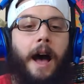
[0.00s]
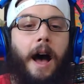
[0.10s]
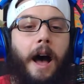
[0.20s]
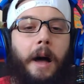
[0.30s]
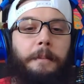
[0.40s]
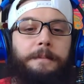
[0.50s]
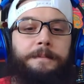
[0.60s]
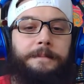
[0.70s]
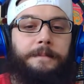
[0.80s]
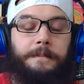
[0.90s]

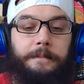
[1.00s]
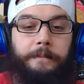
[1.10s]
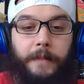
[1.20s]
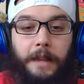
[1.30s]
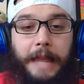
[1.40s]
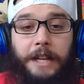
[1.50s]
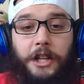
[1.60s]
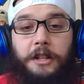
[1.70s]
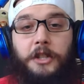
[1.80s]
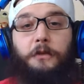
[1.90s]
That
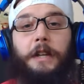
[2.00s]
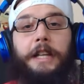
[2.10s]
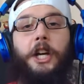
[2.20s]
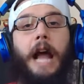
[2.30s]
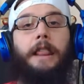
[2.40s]
just looks really good.